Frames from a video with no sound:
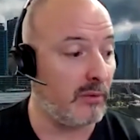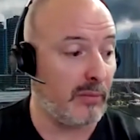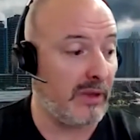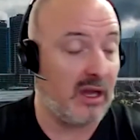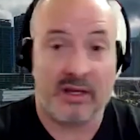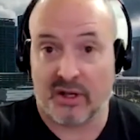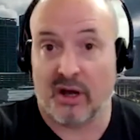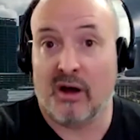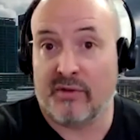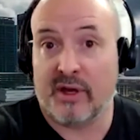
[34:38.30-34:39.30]
because
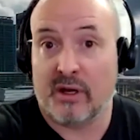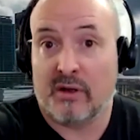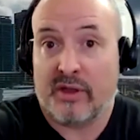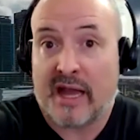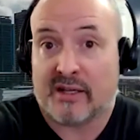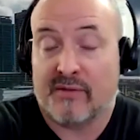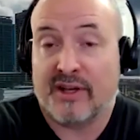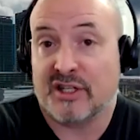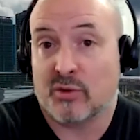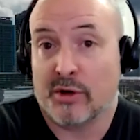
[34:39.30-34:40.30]
of the the
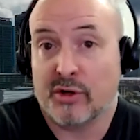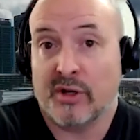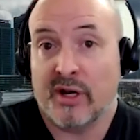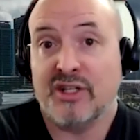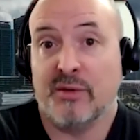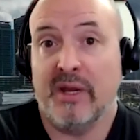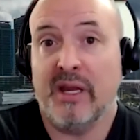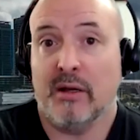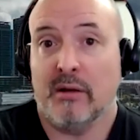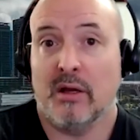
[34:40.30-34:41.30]
activations we were doing at H E
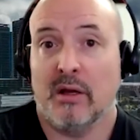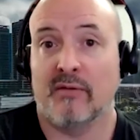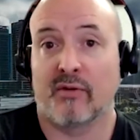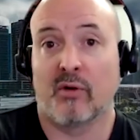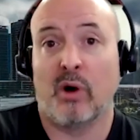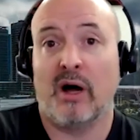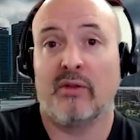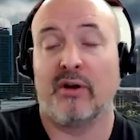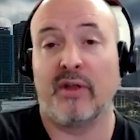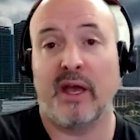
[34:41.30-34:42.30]
B. And for a while
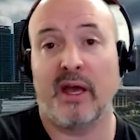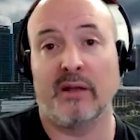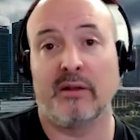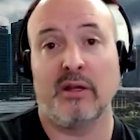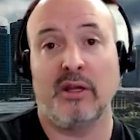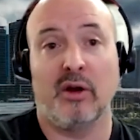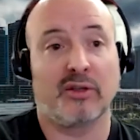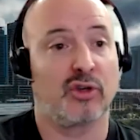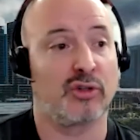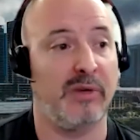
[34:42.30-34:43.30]
there, they had, you know, a
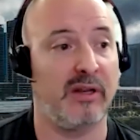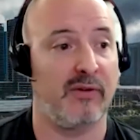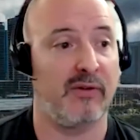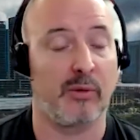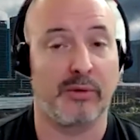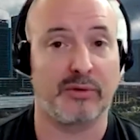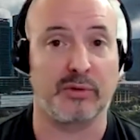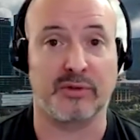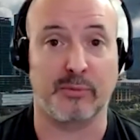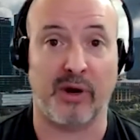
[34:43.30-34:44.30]
social media following, which
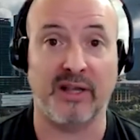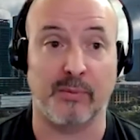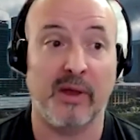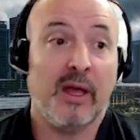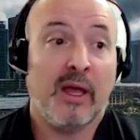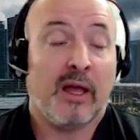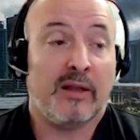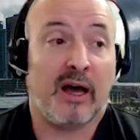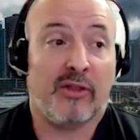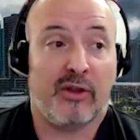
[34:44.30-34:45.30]
was surprising.
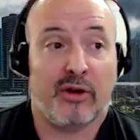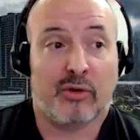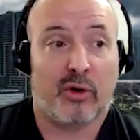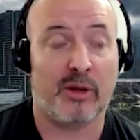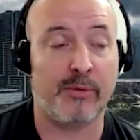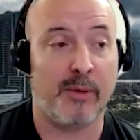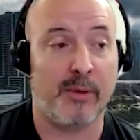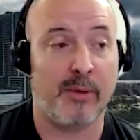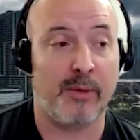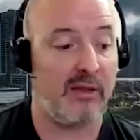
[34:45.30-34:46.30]
Now that they're a grown up
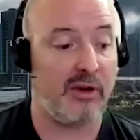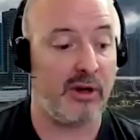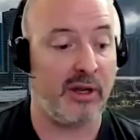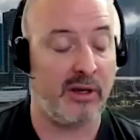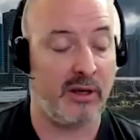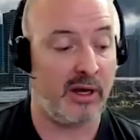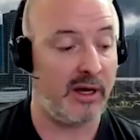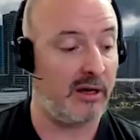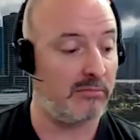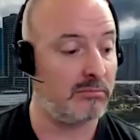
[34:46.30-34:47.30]
company and they're in
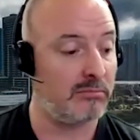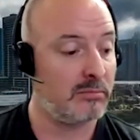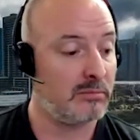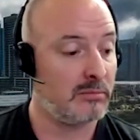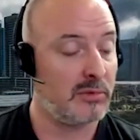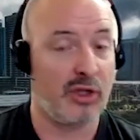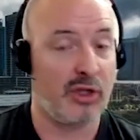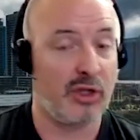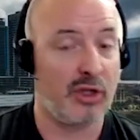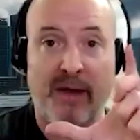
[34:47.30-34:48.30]
um, little
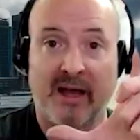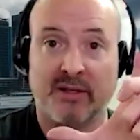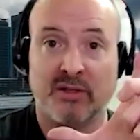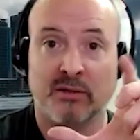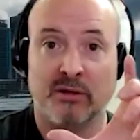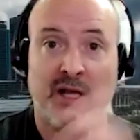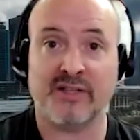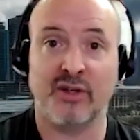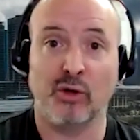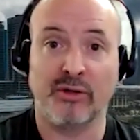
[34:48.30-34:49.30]
Tetra Packs. They're not
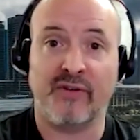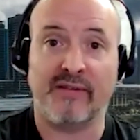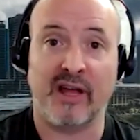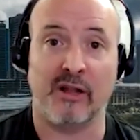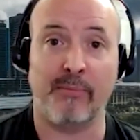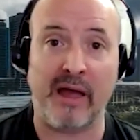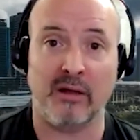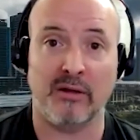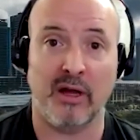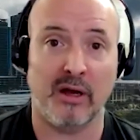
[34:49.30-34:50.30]
sold in five gallon ba-
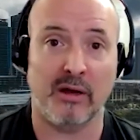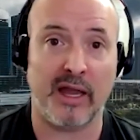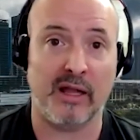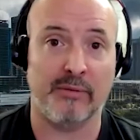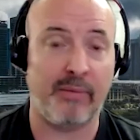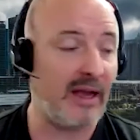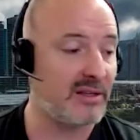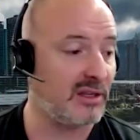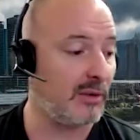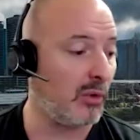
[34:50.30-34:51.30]
uh, gallon
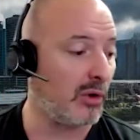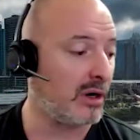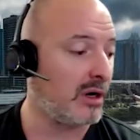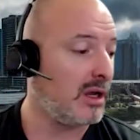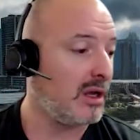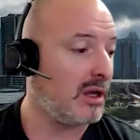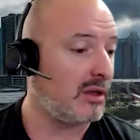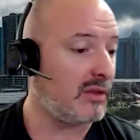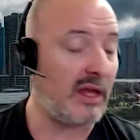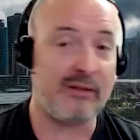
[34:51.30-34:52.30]
bags anymore.
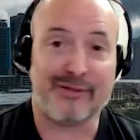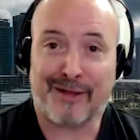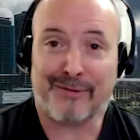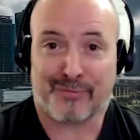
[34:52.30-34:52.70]
That that